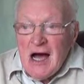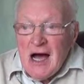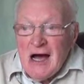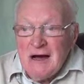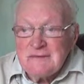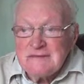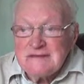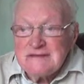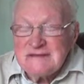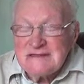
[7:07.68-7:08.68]

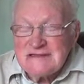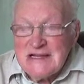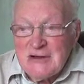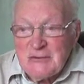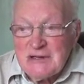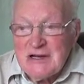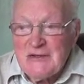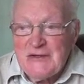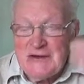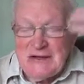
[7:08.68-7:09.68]
um, Tyrone
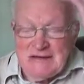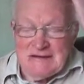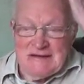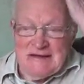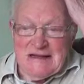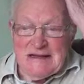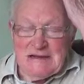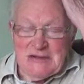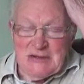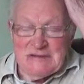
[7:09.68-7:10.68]
Guthrie and
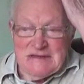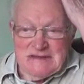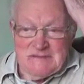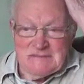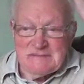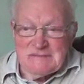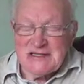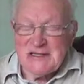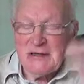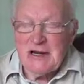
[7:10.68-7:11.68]
uh, uh
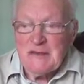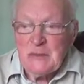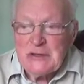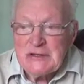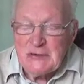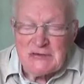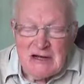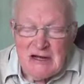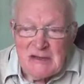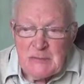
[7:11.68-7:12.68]
Mr. Honeyman,
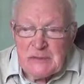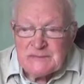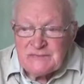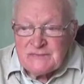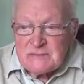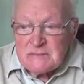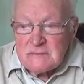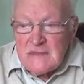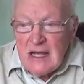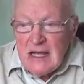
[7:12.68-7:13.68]
Dr. Honeyman,
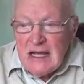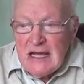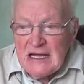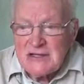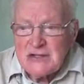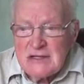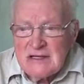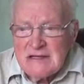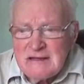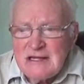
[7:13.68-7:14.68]
uh, had,
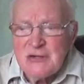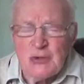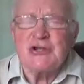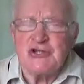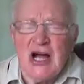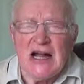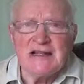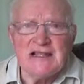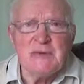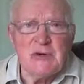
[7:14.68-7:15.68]
they, they, took a
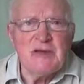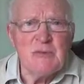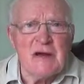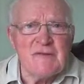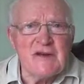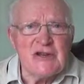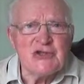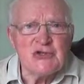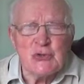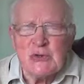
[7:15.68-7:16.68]
chance. They they weren't very
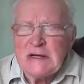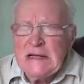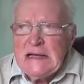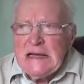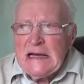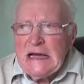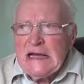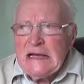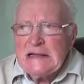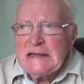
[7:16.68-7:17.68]
sure.
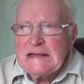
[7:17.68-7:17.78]
Uh,